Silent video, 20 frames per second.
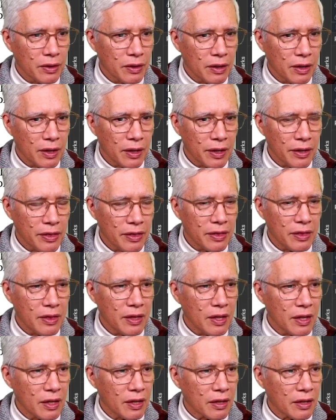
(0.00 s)
I
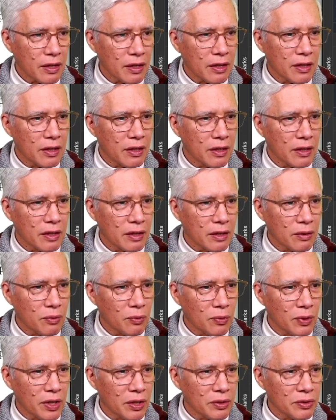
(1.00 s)
think
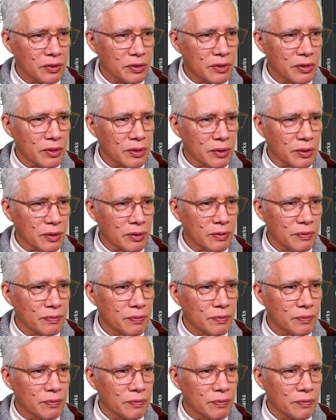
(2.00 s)
what I'll do